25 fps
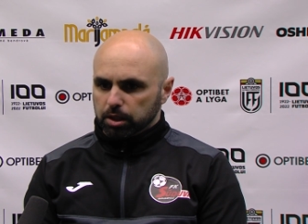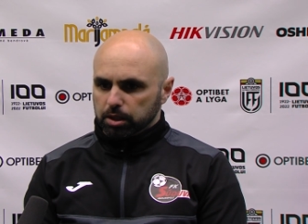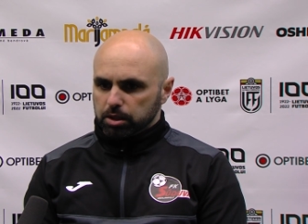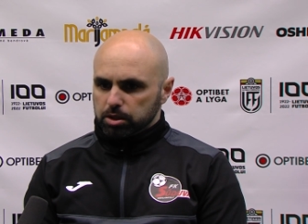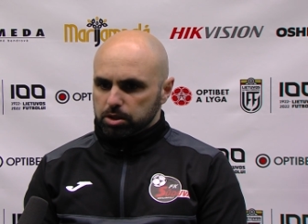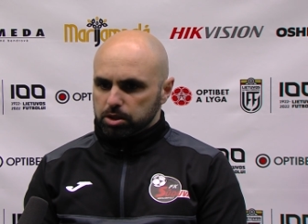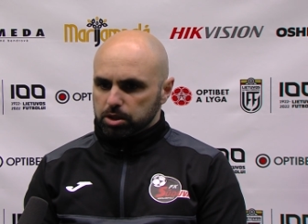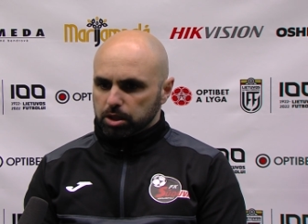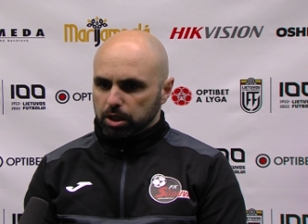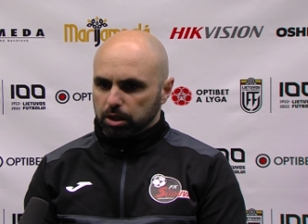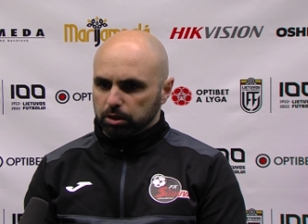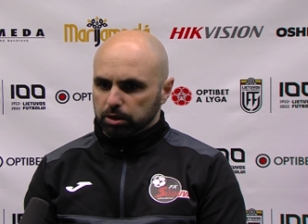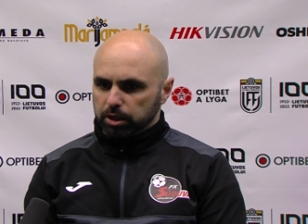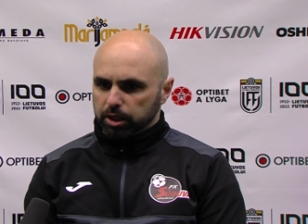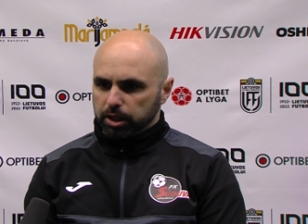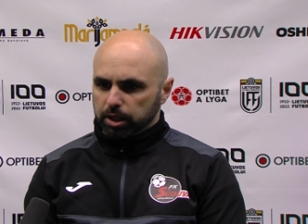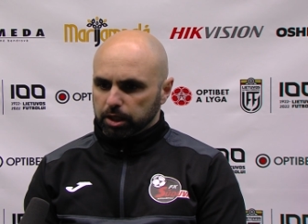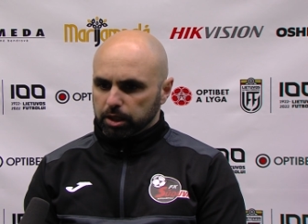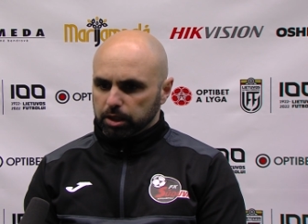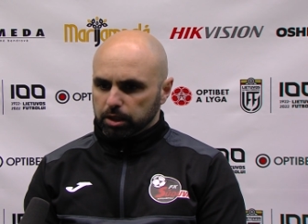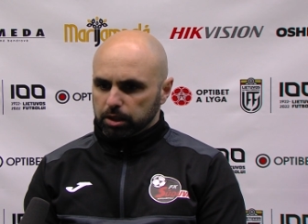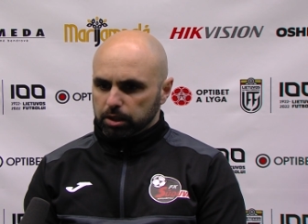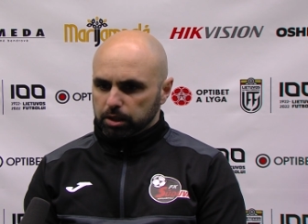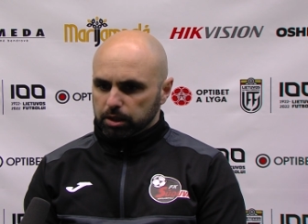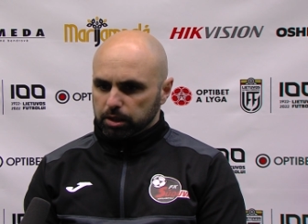
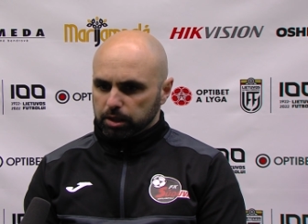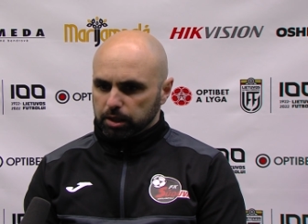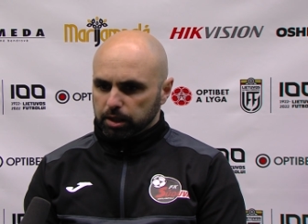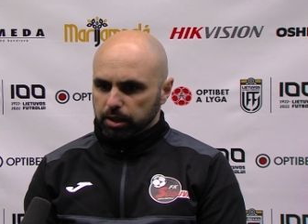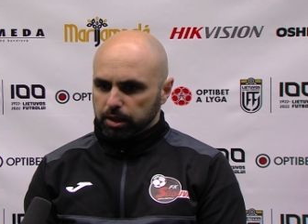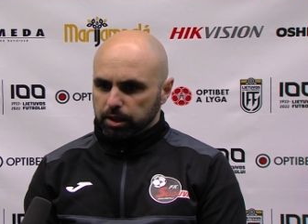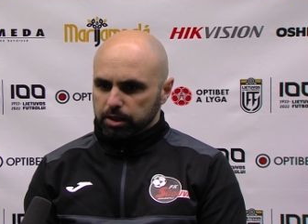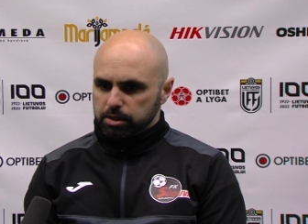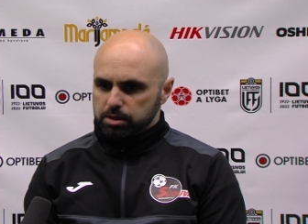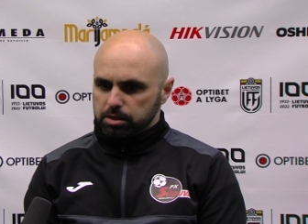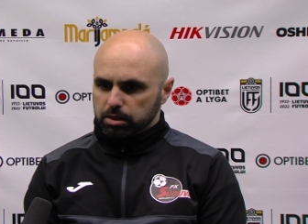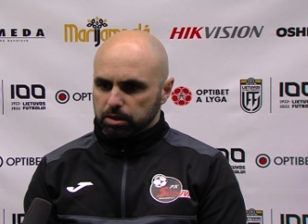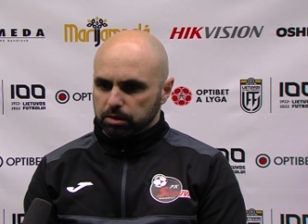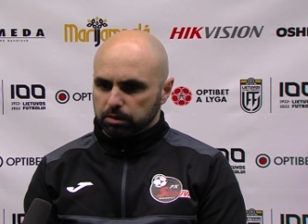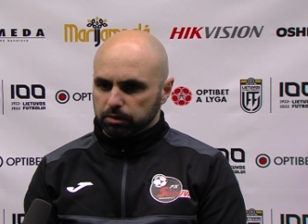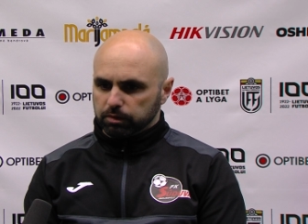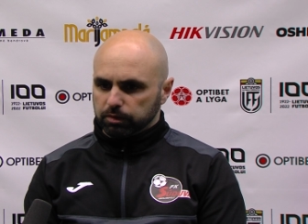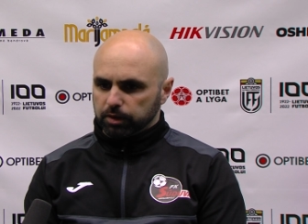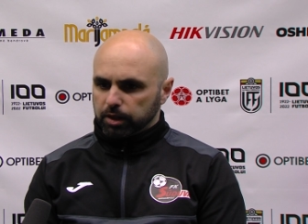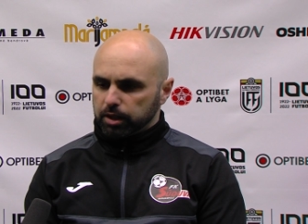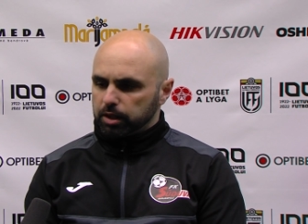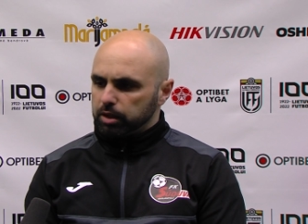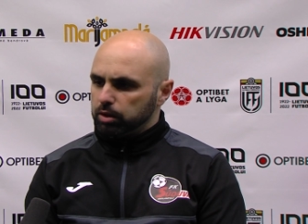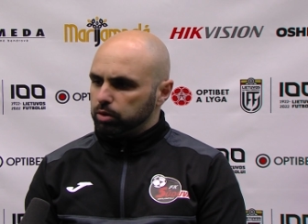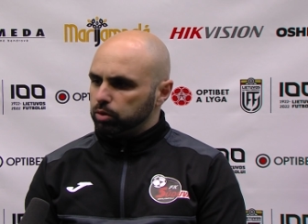Šiauliai is a
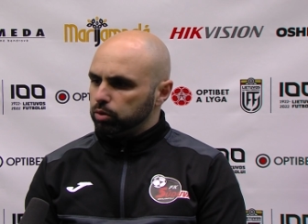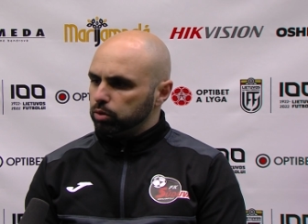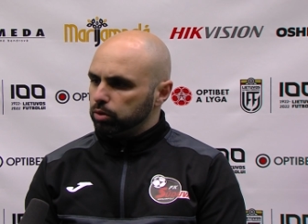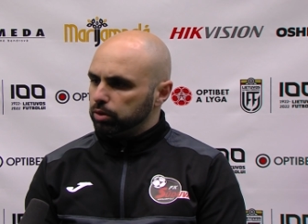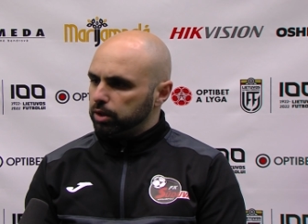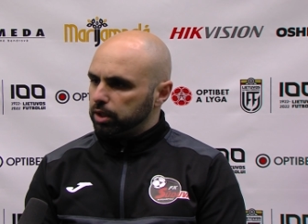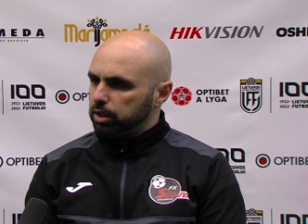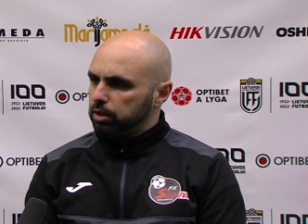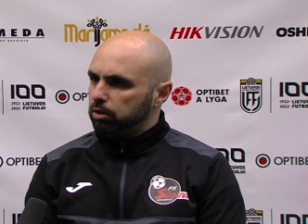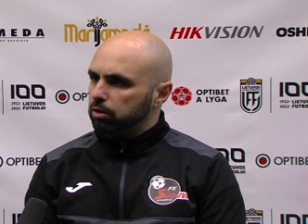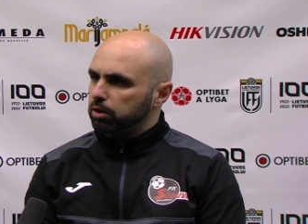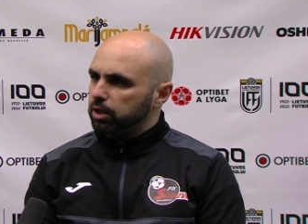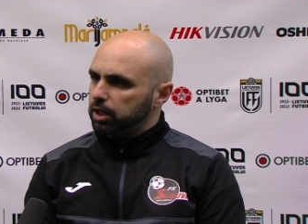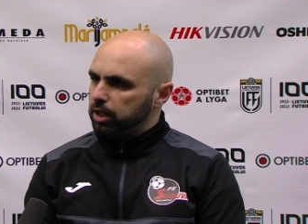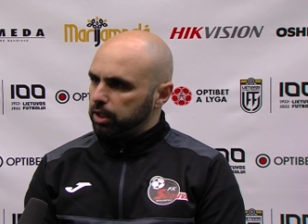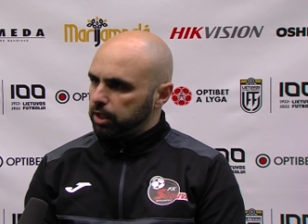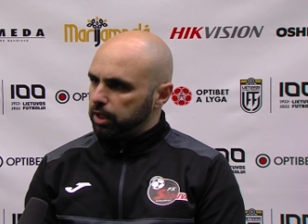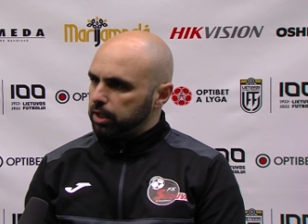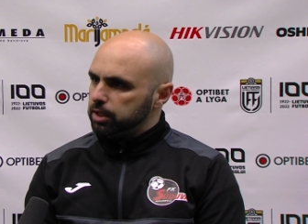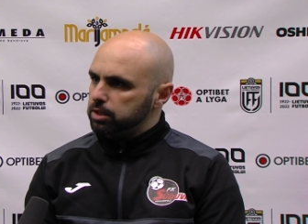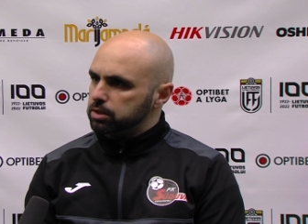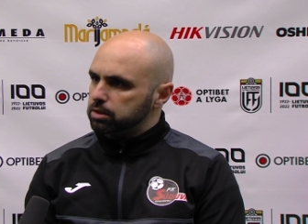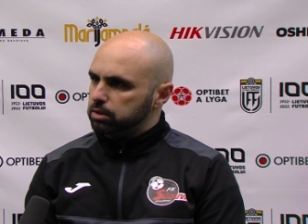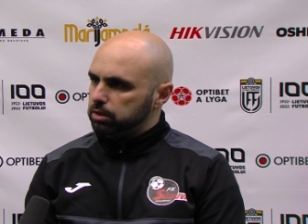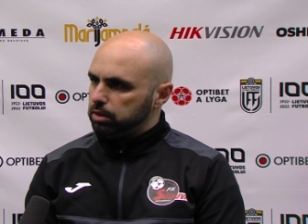very good and
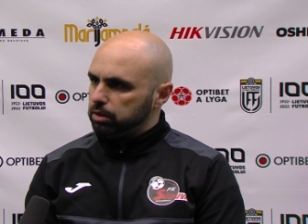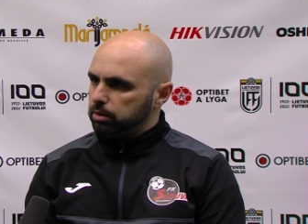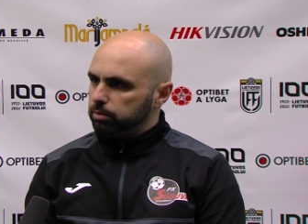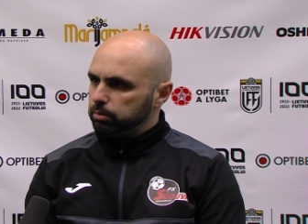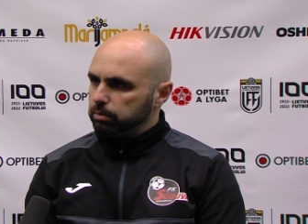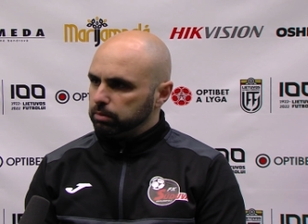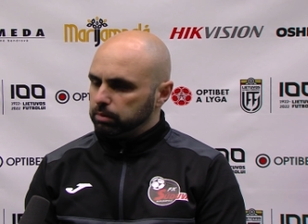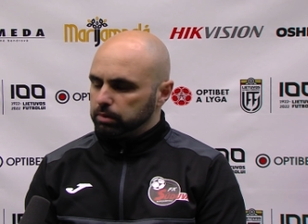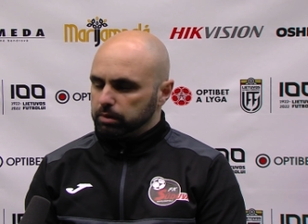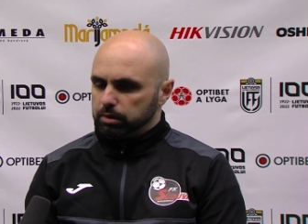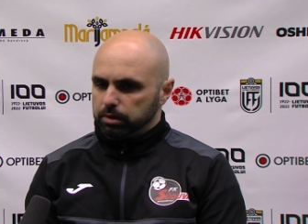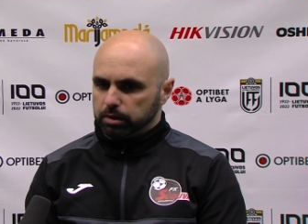organized team.